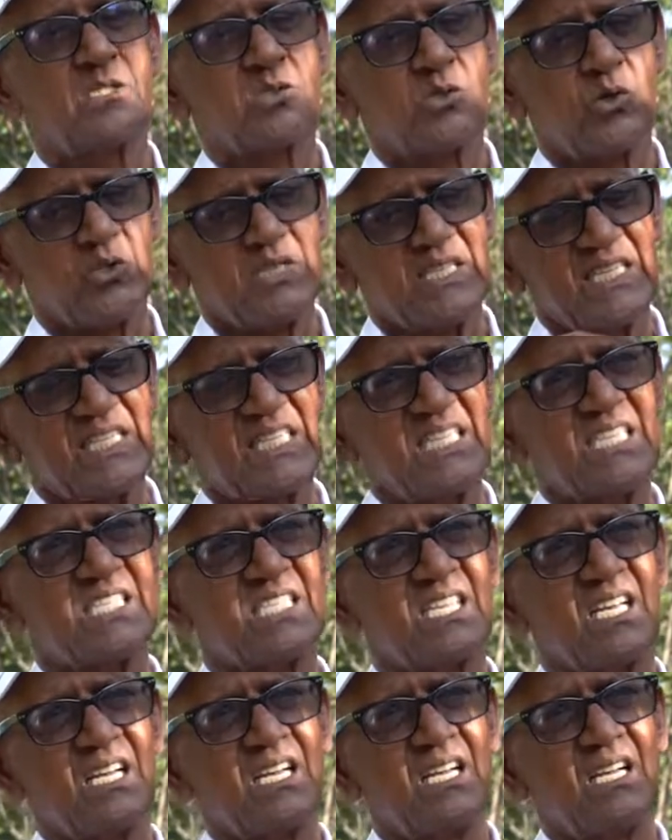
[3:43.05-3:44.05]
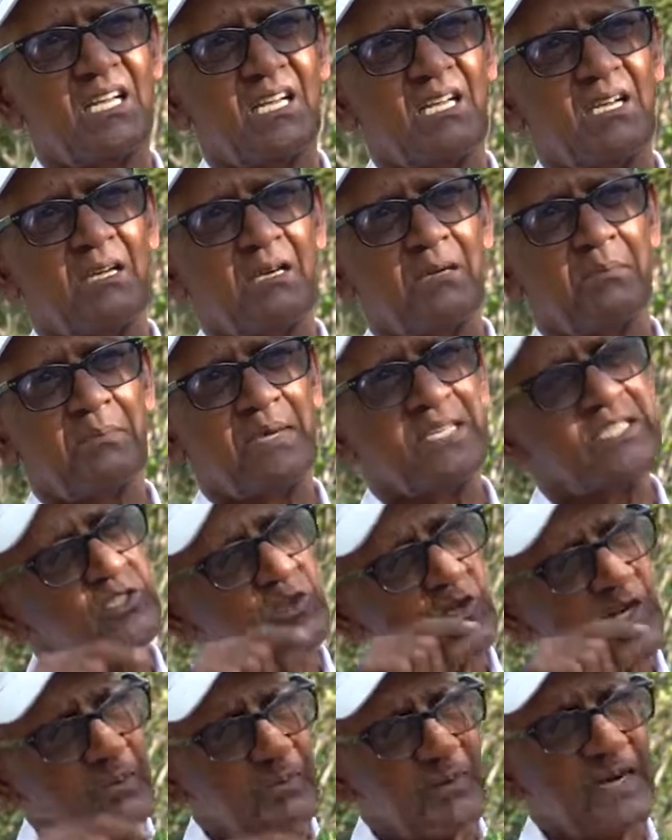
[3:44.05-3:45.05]
So, this is a
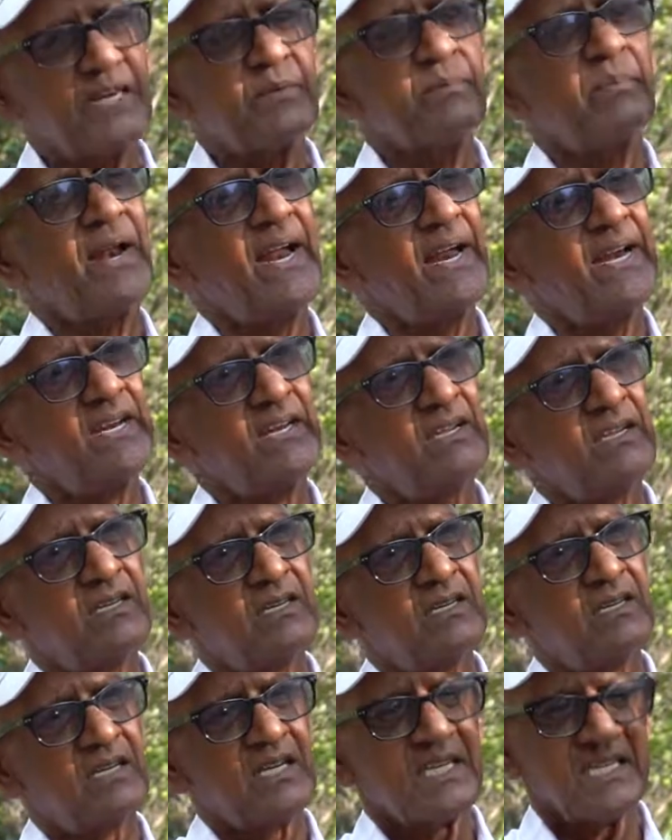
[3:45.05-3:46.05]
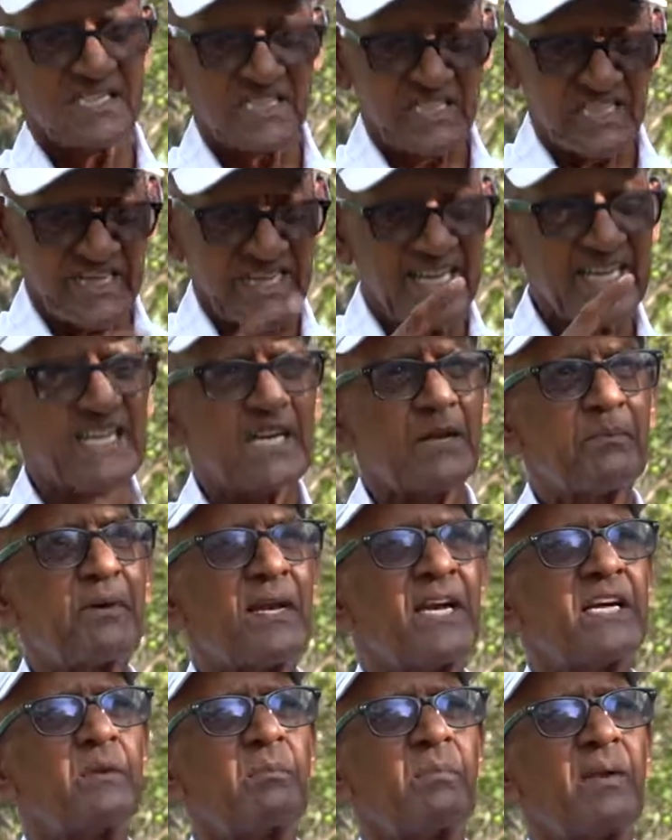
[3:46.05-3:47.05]
mosquito repellent plant, snake
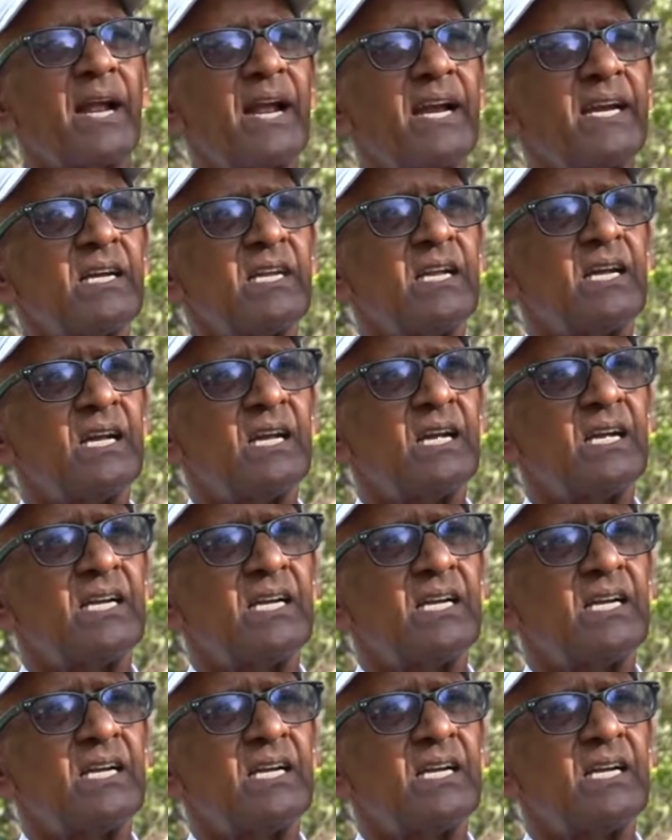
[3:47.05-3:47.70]
repellent plant.